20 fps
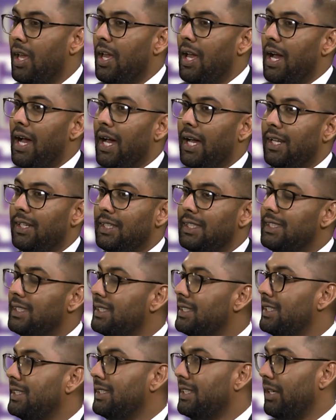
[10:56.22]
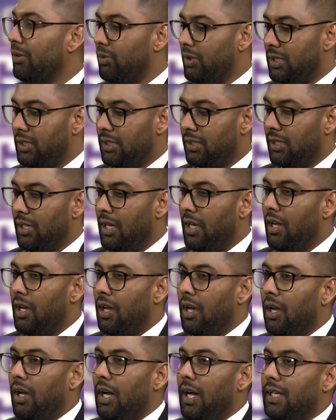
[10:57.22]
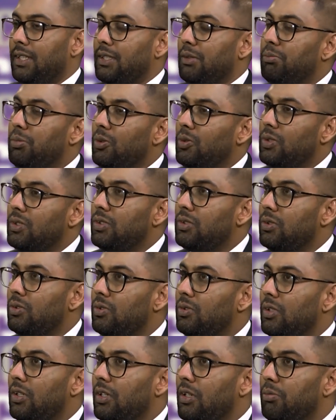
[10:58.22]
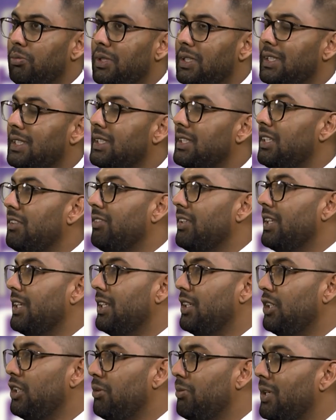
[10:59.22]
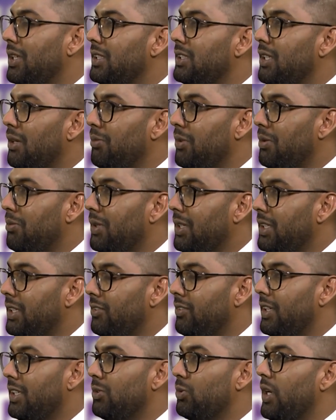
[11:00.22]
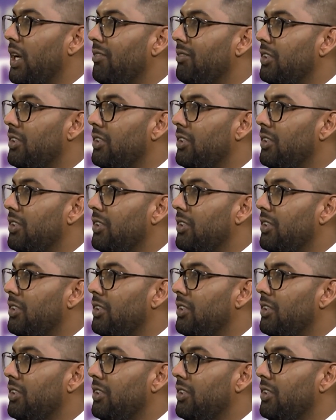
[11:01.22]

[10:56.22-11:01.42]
And this is distinguished as opposed to persons living in urban, suburban areas. We have the